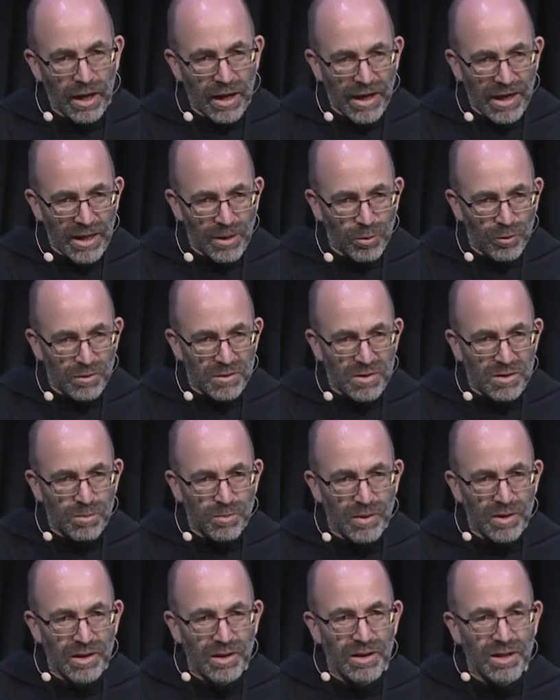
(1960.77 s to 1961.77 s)
able to
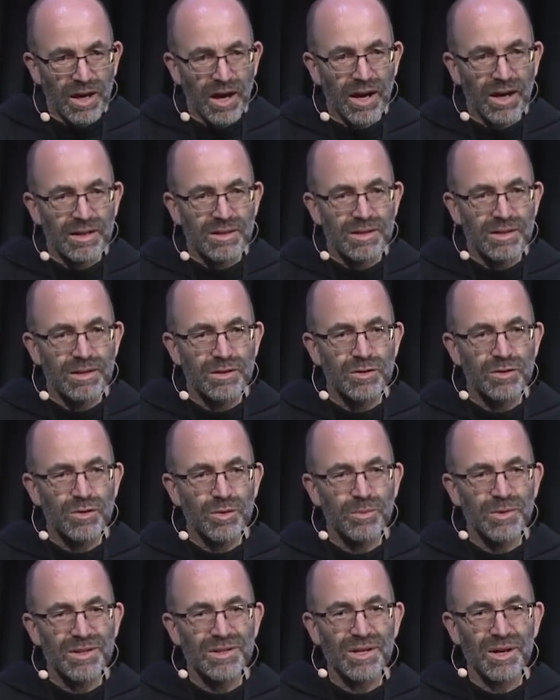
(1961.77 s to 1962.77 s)
be God's
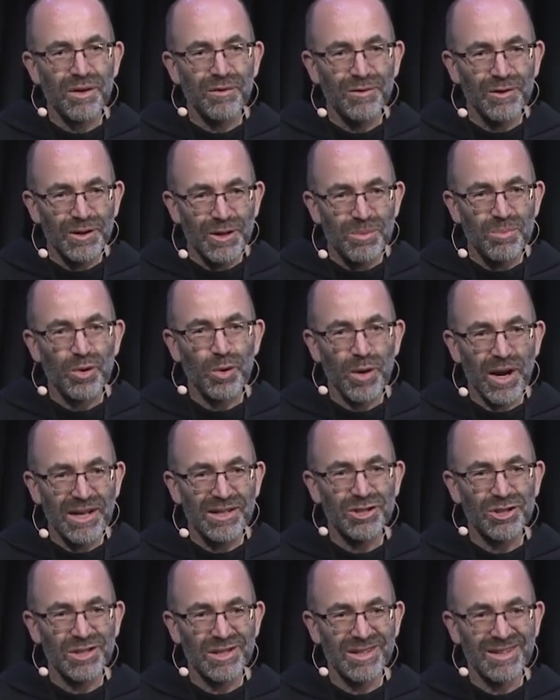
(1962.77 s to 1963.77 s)
instruments of
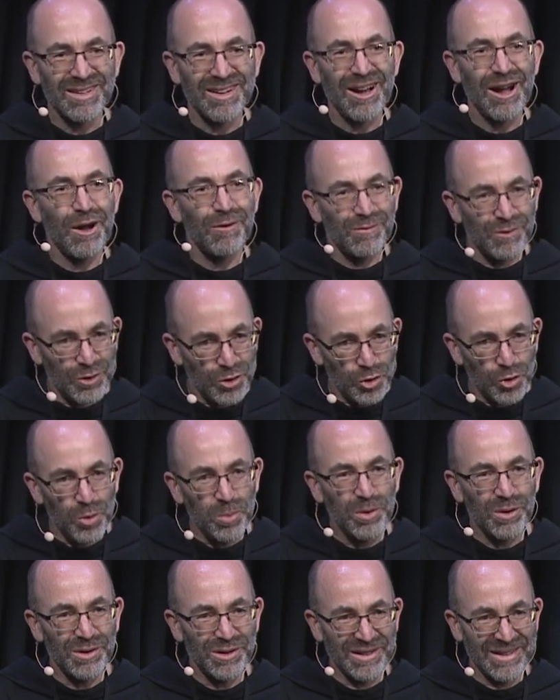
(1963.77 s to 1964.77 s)
liberation, of
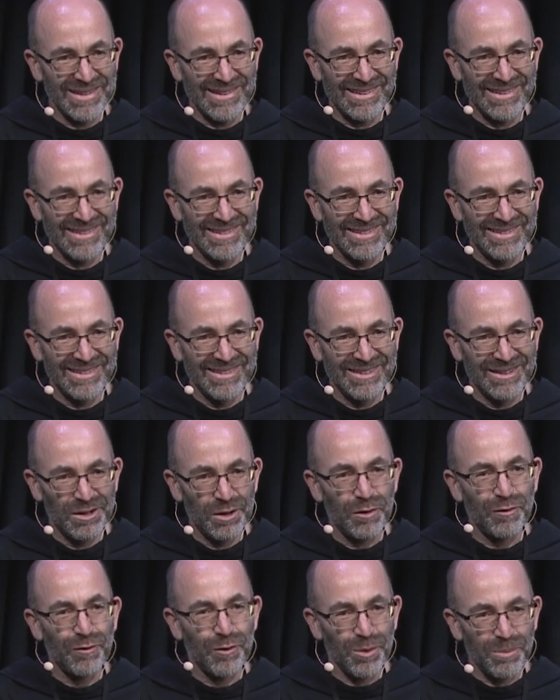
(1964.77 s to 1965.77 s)
jubilee
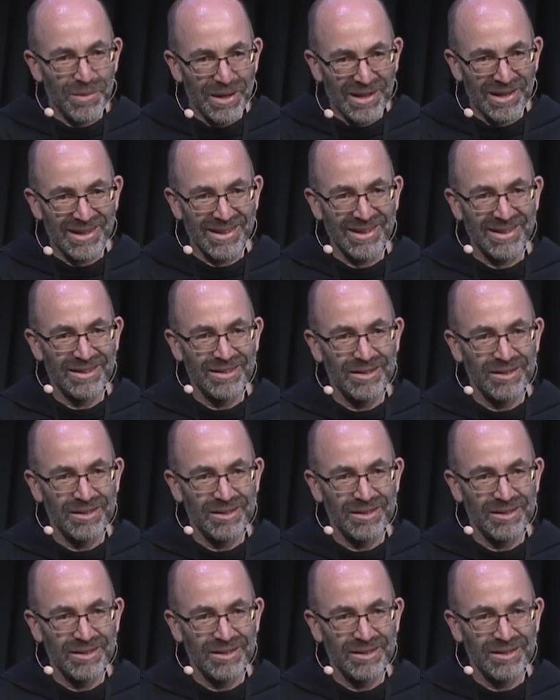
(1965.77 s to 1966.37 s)
for me.